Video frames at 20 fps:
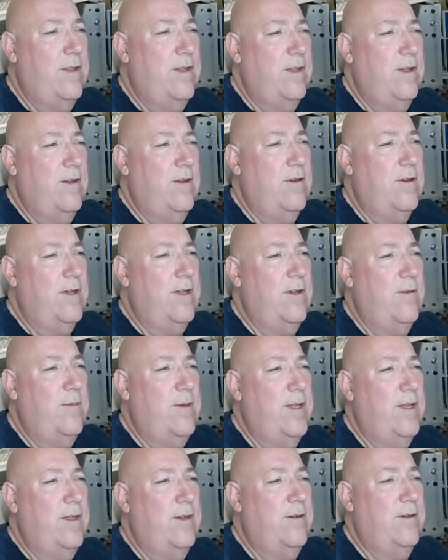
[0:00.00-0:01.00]
Login
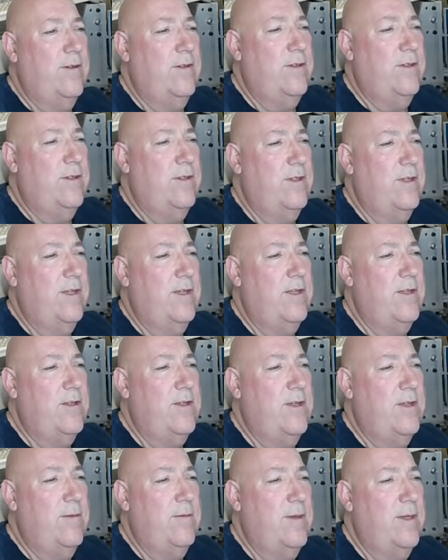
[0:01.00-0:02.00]
about.
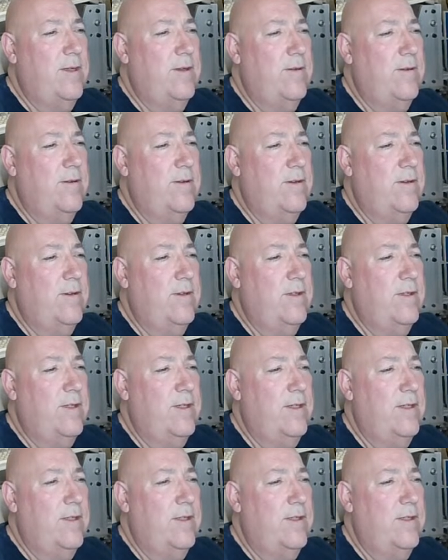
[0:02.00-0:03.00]
Engine about
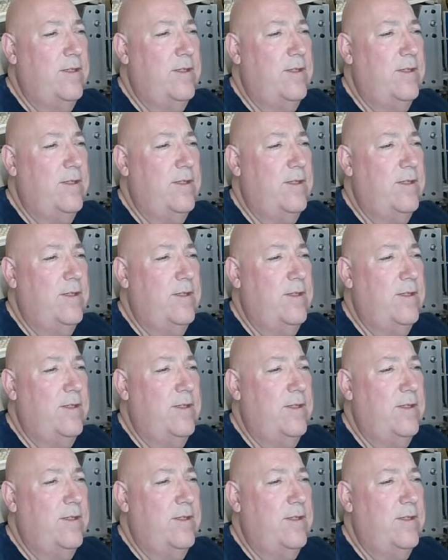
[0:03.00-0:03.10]
content.